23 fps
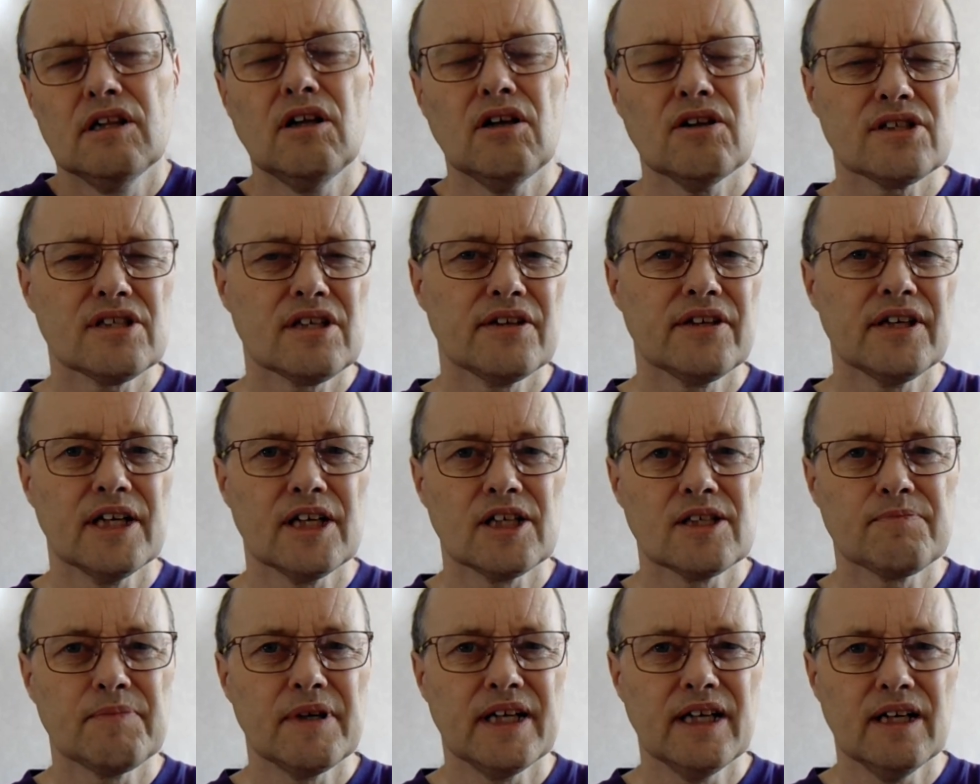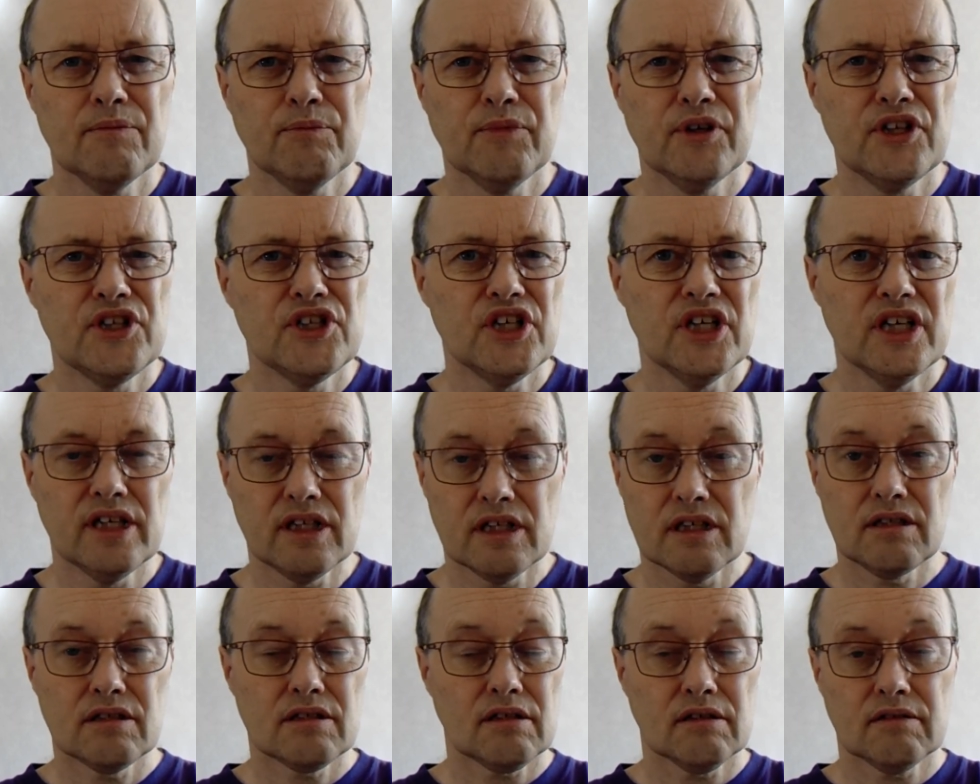Lots of things begin with
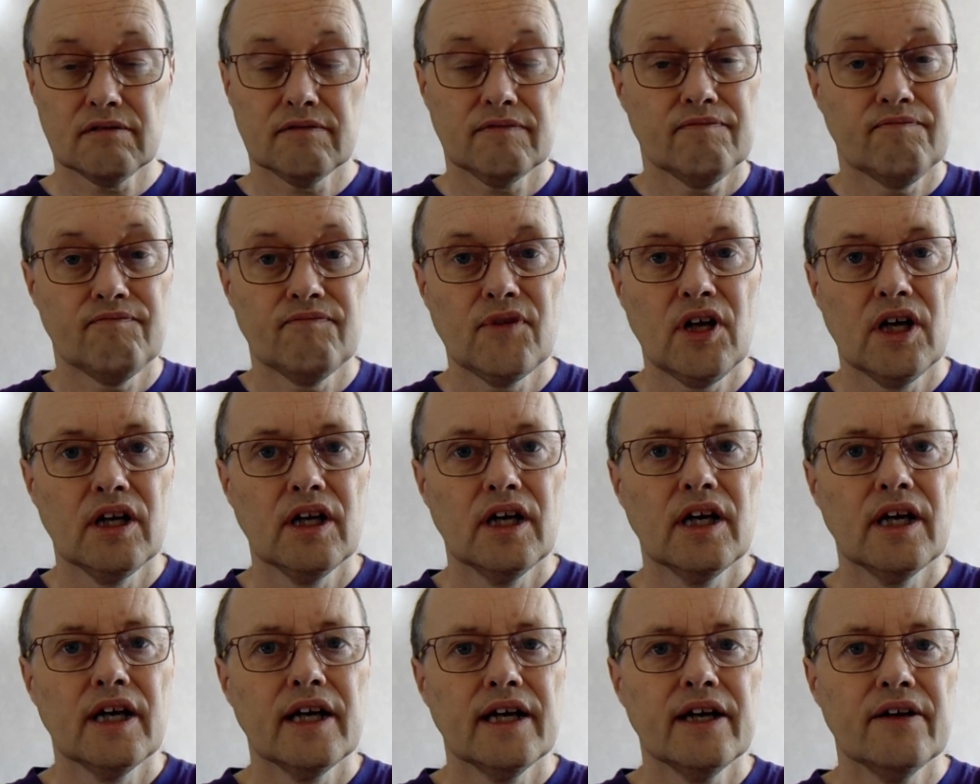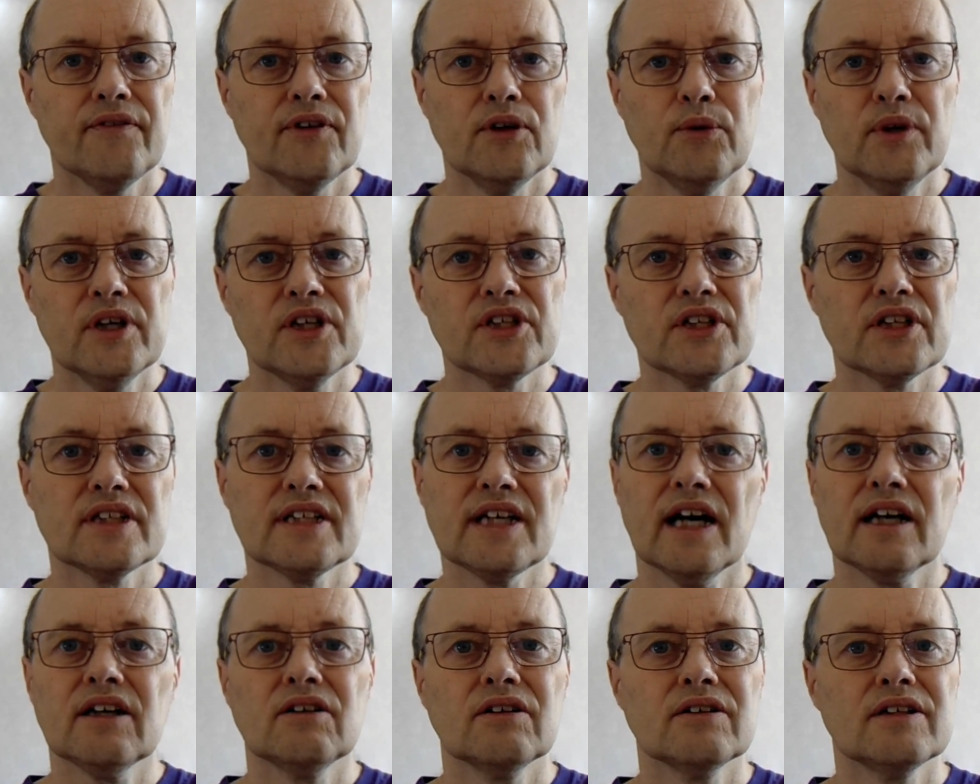G, so if you wish to
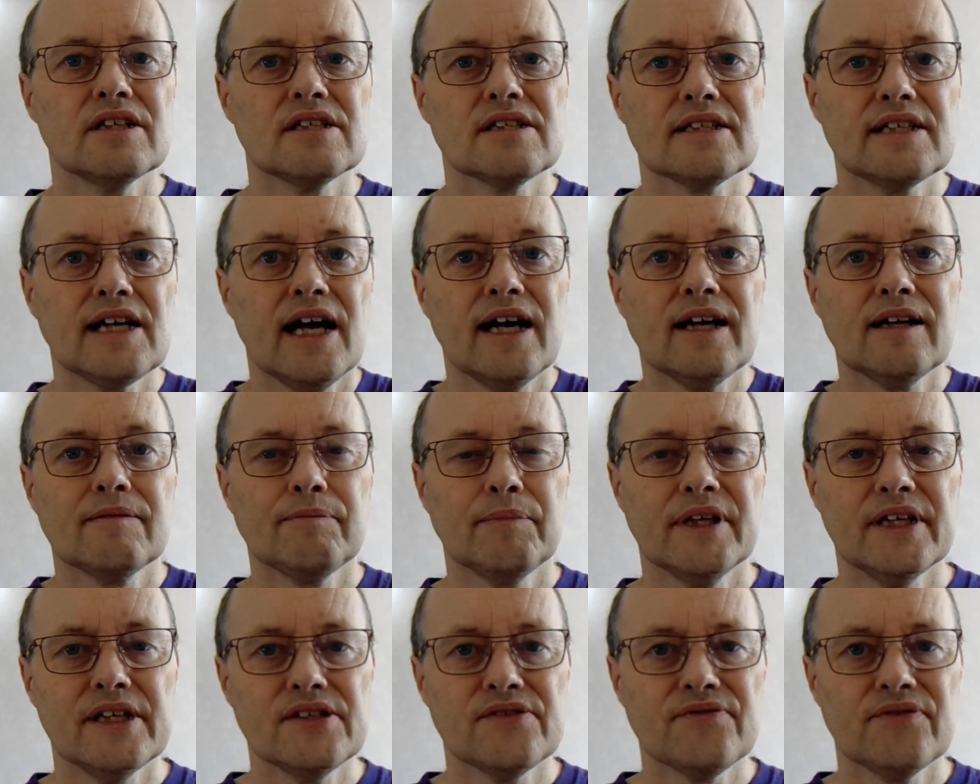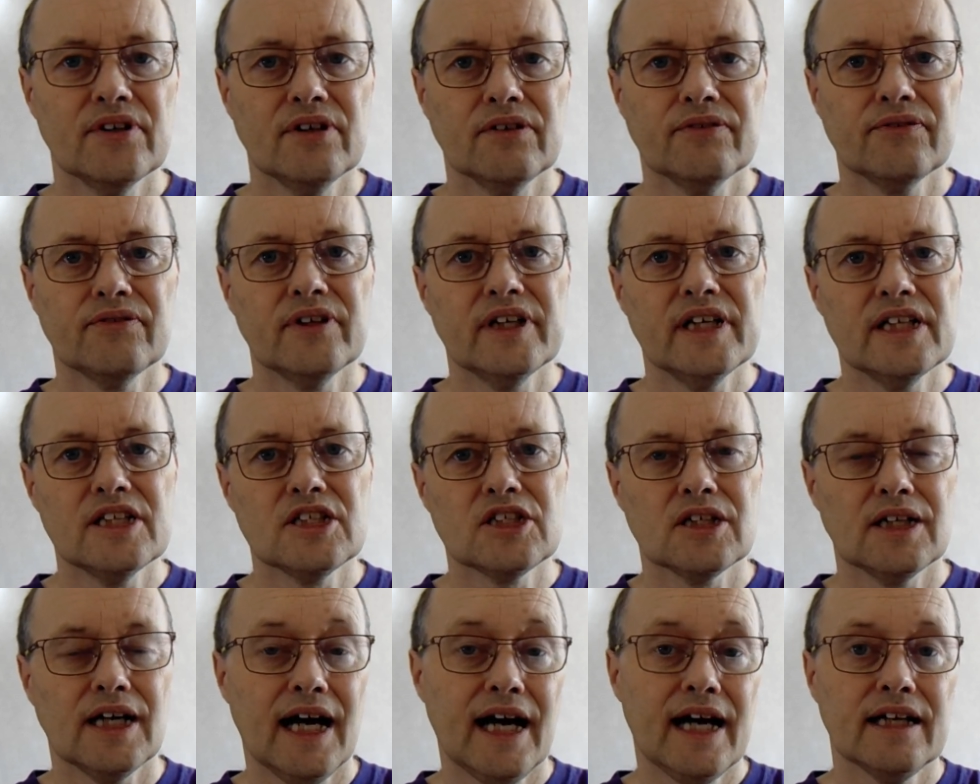tackle this tag, please feel free
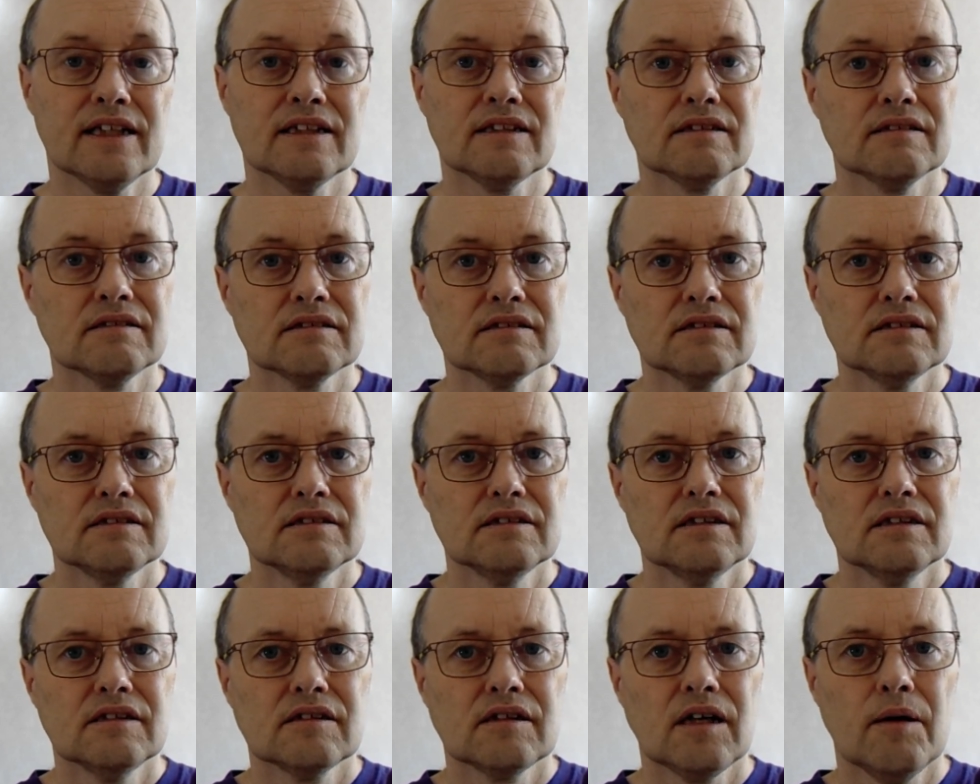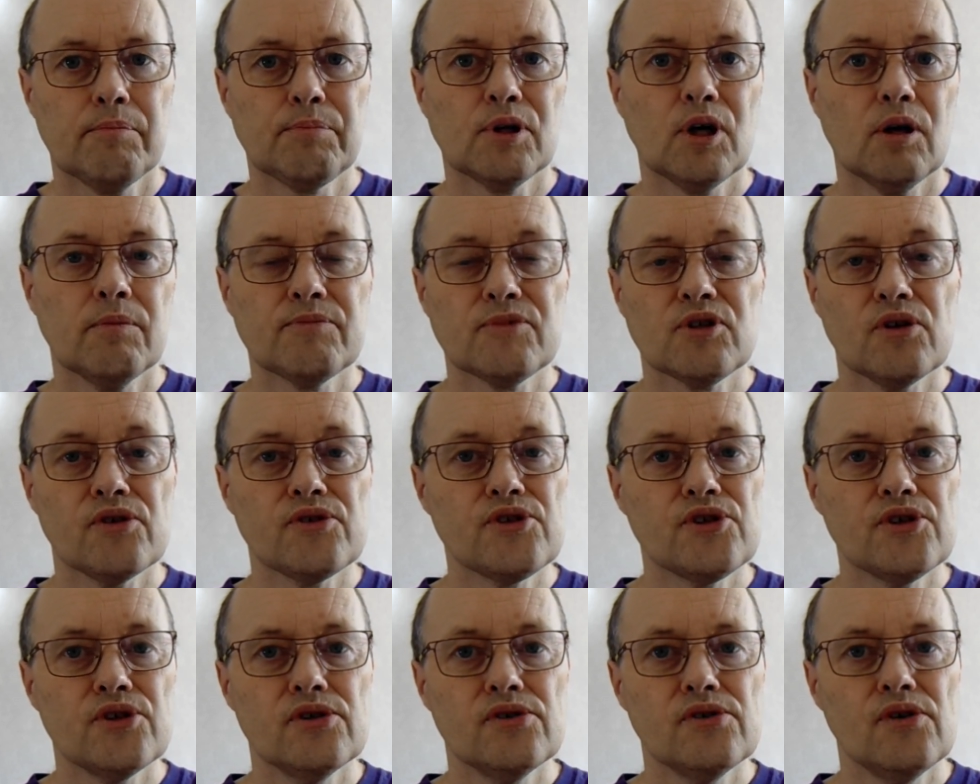to add a prompt or
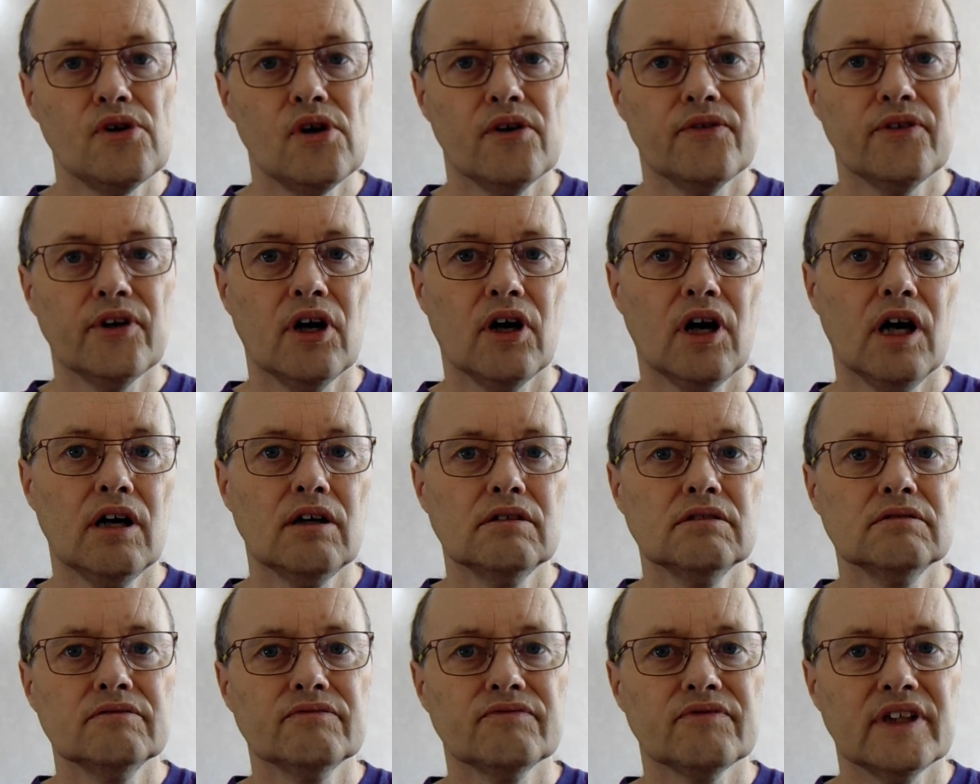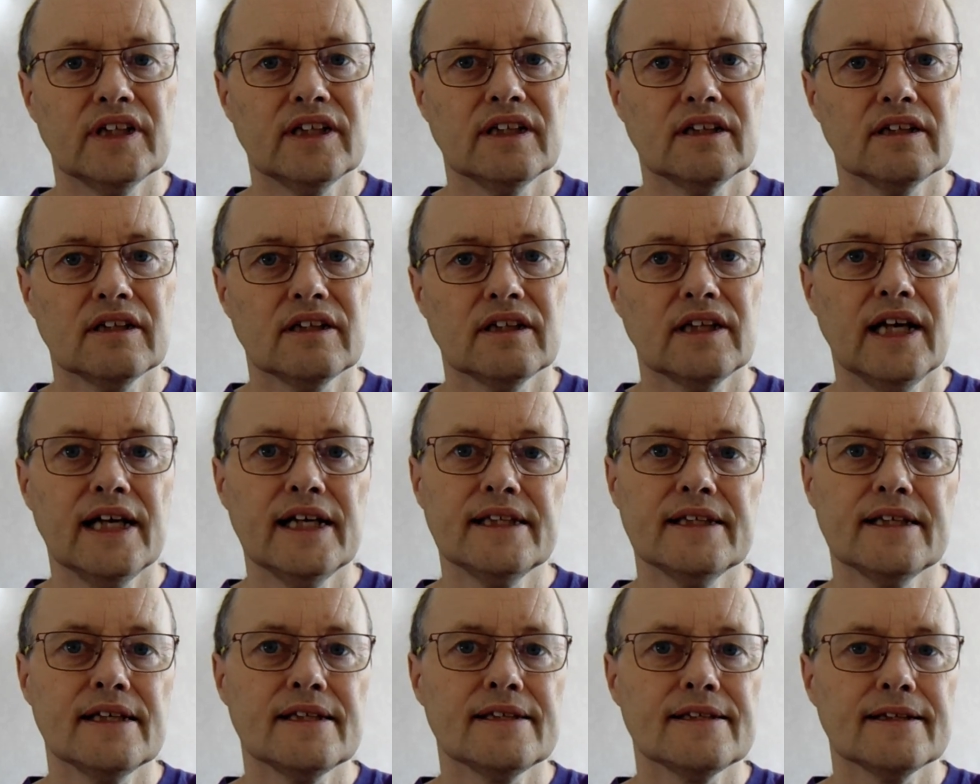two of your own
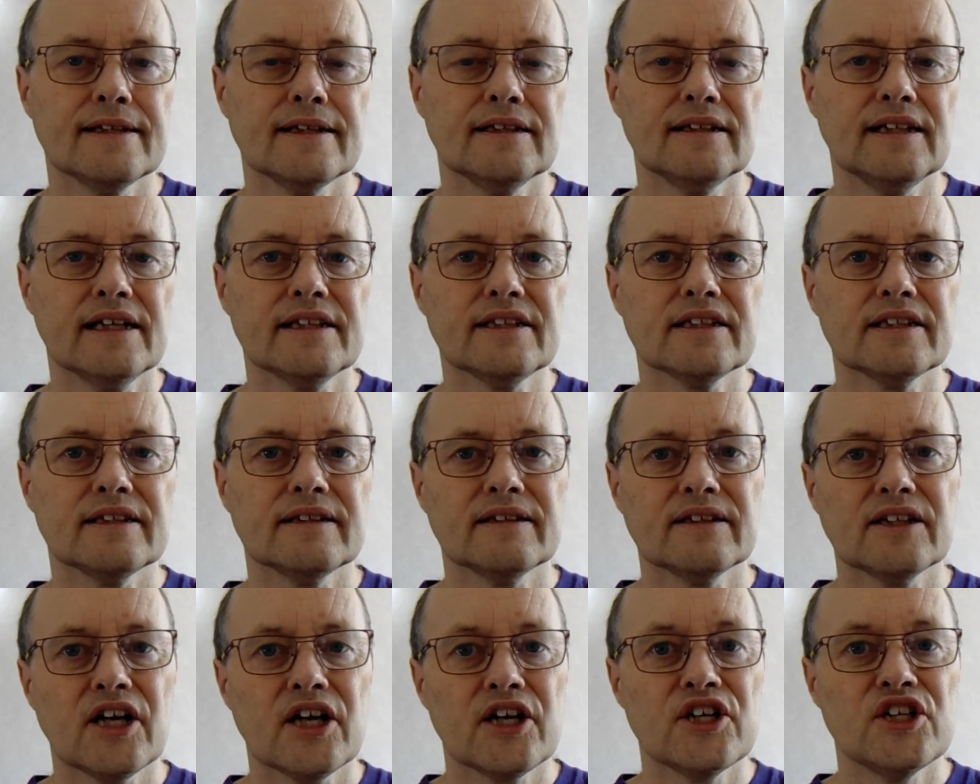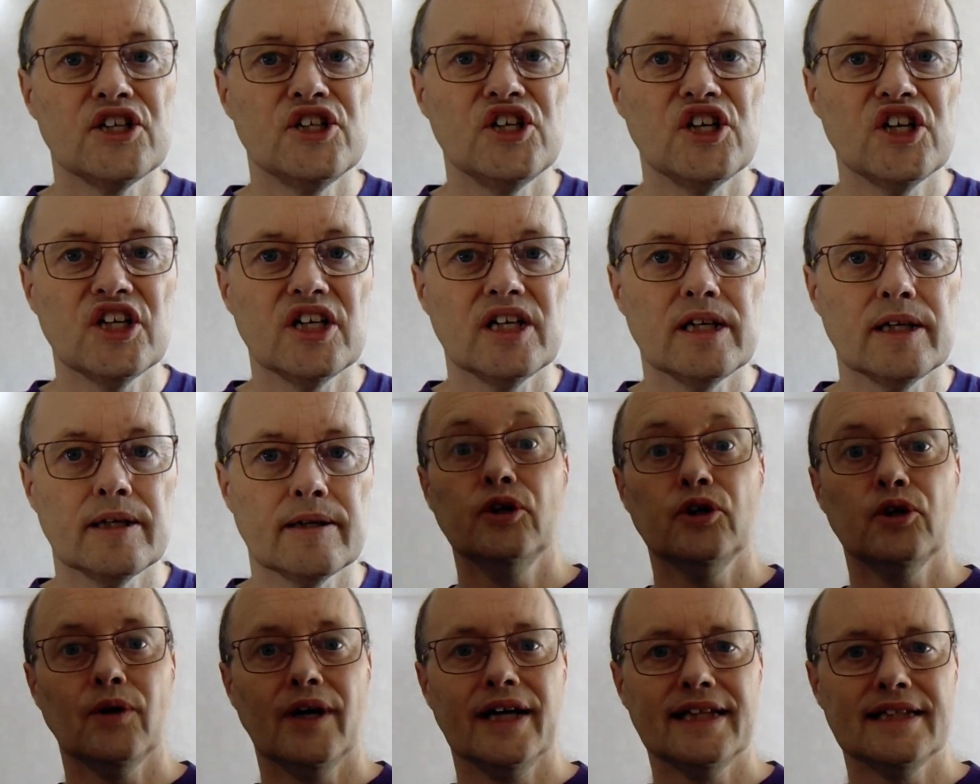related to the letter G.
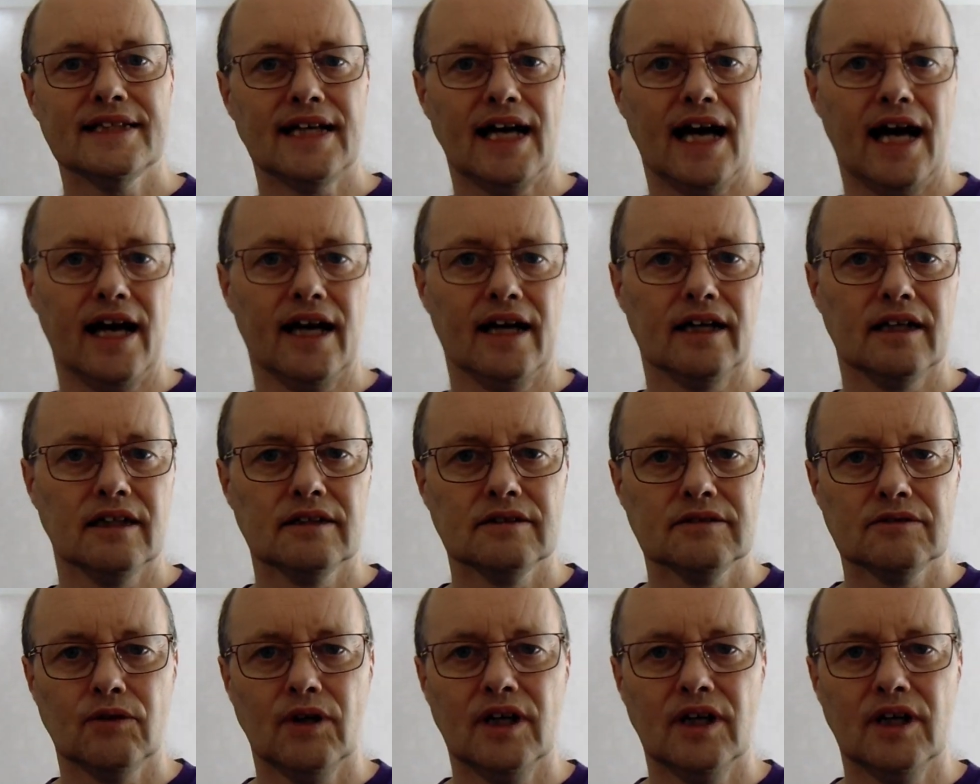Who do I tag?